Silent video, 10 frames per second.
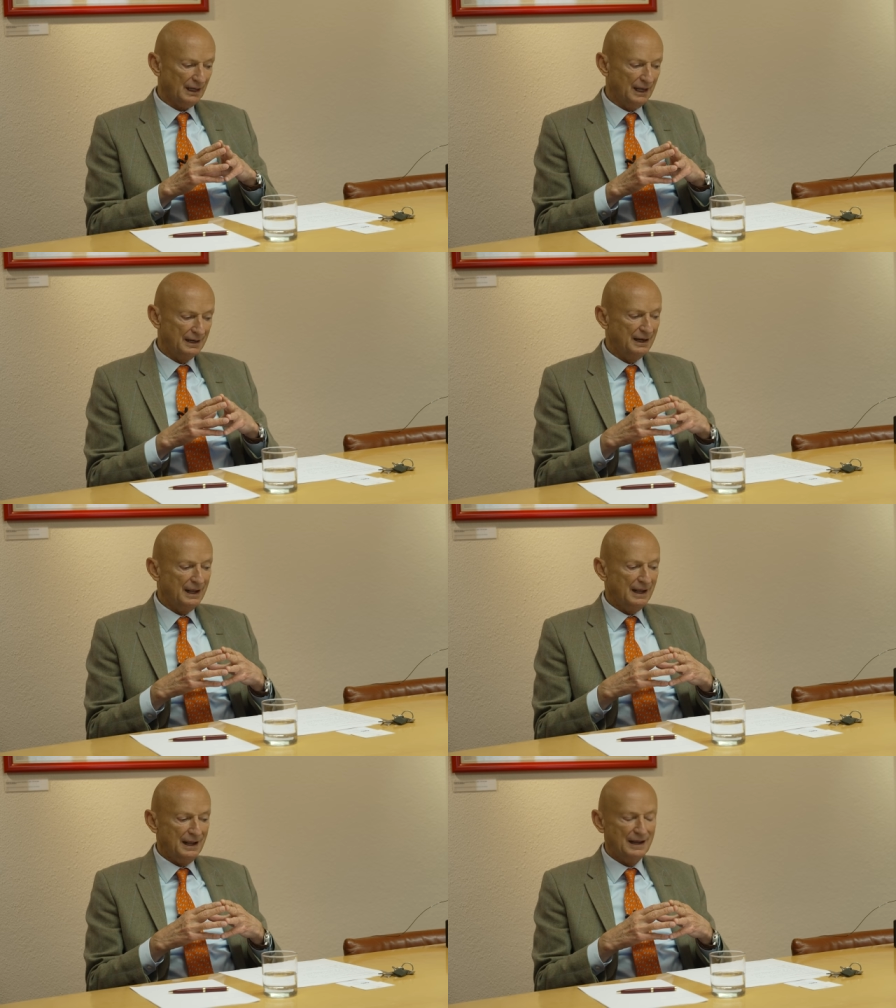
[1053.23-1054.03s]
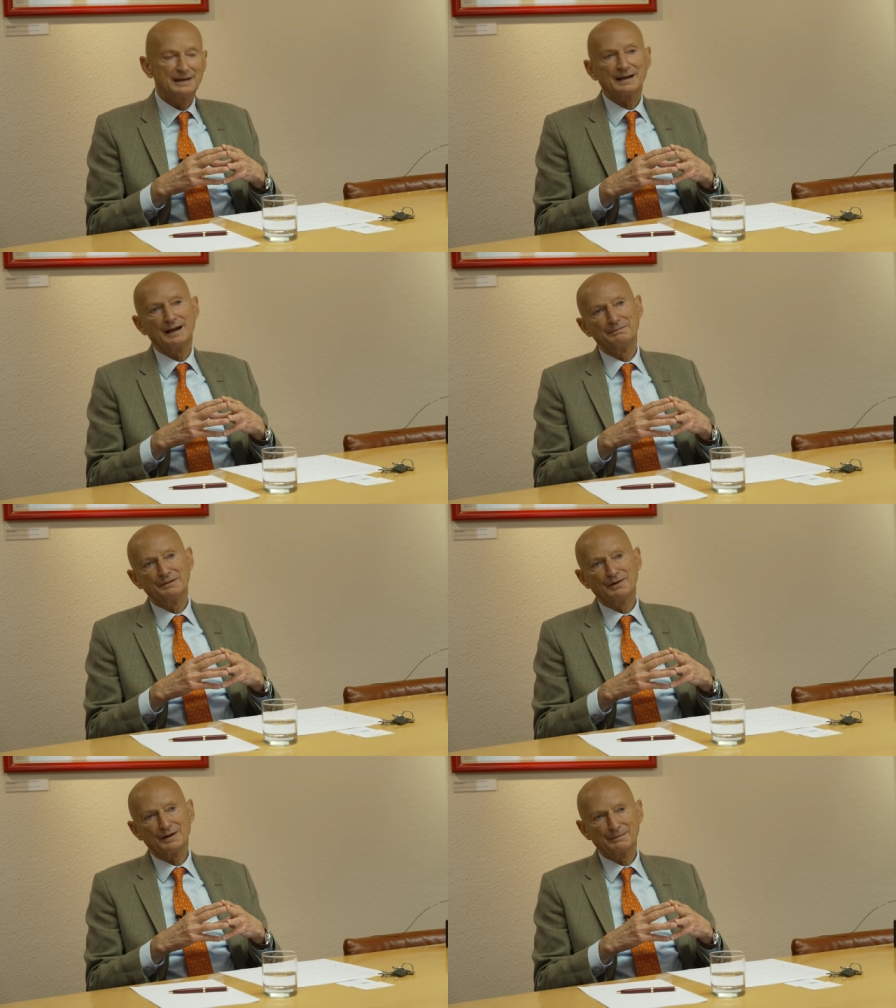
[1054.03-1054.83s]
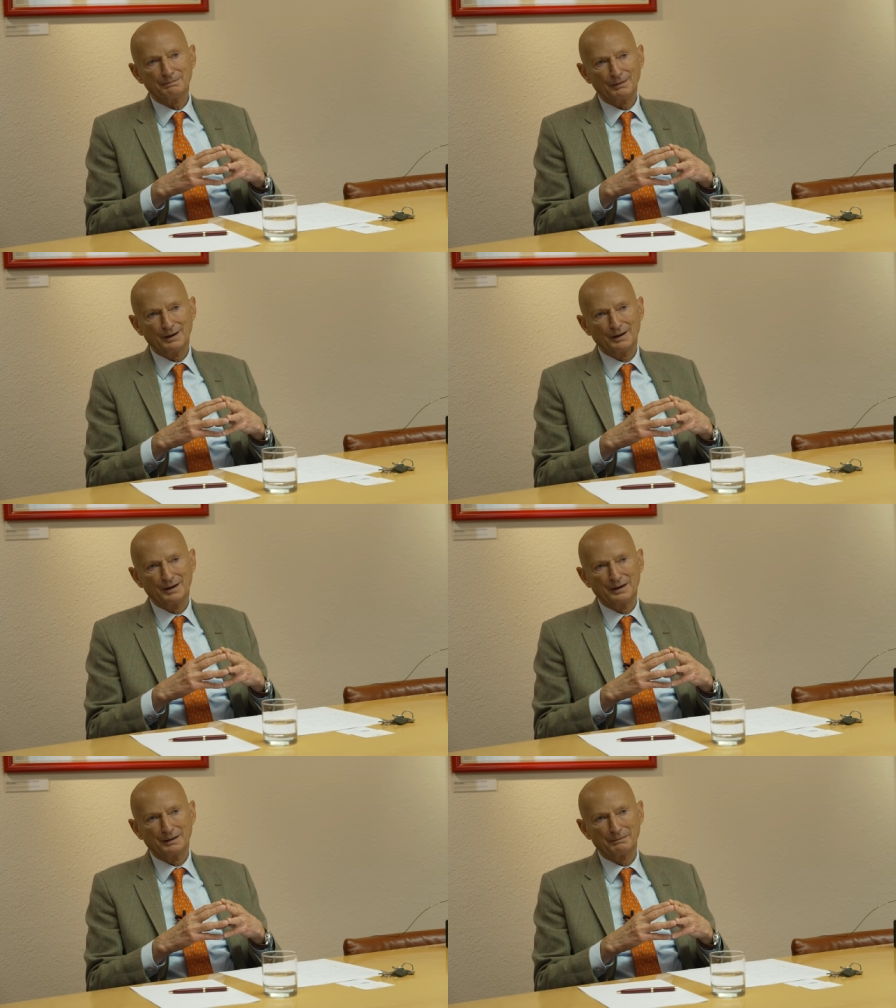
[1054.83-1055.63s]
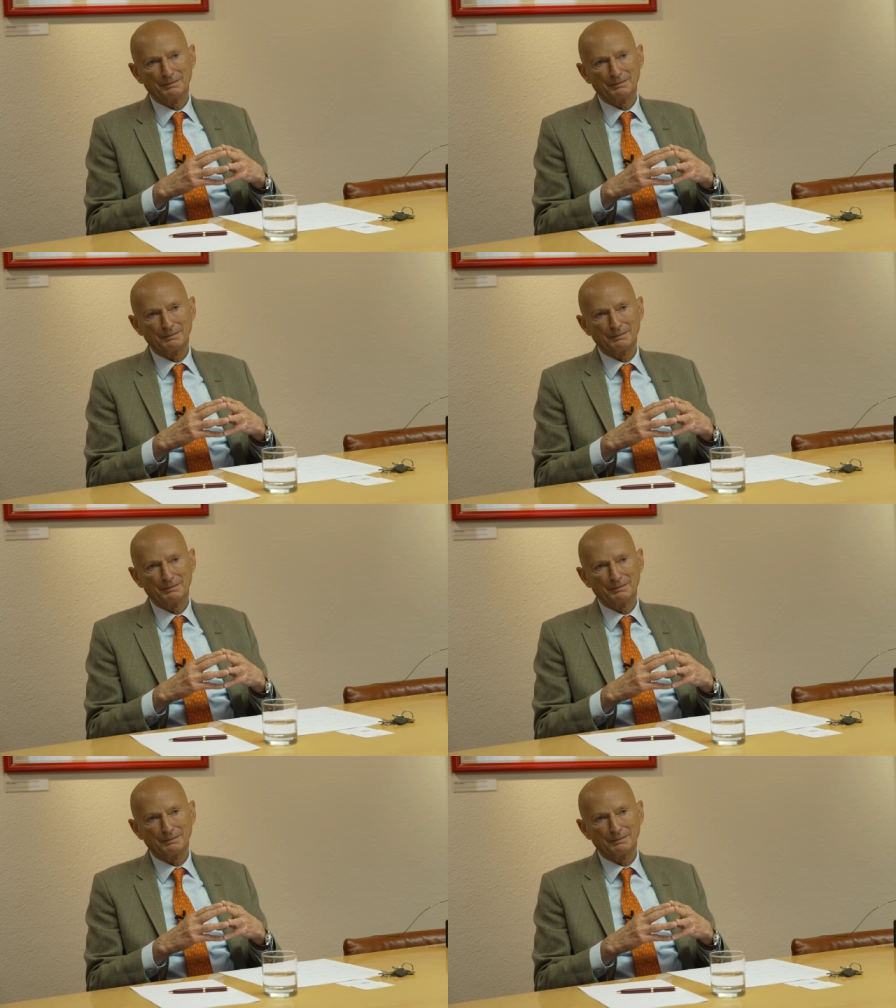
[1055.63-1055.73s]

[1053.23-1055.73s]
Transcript: and it can be very uh,